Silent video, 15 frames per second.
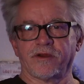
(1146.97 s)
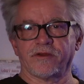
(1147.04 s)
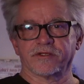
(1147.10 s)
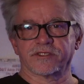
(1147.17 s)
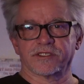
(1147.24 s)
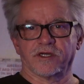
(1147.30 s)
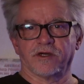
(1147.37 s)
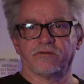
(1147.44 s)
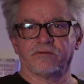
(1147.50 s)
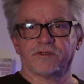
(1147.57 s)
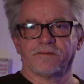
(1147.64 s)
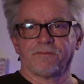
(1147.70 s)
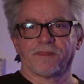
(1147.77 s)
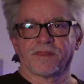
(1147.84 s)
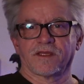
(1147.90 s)
yourself
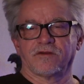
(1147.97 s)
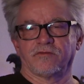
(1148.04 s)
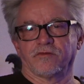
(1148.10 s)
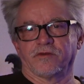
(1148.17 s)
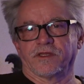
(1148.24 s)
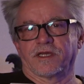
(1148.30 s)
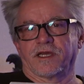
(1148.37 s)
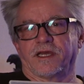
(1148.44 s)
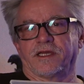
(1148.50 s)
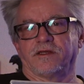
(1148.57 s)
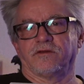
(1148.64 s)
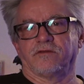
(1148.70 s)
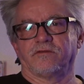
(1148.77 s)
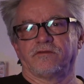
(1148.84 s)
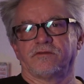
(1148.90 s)
for the kind
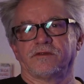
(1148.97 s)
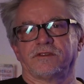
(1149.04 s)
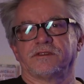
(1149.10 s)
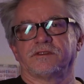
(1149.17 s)
of,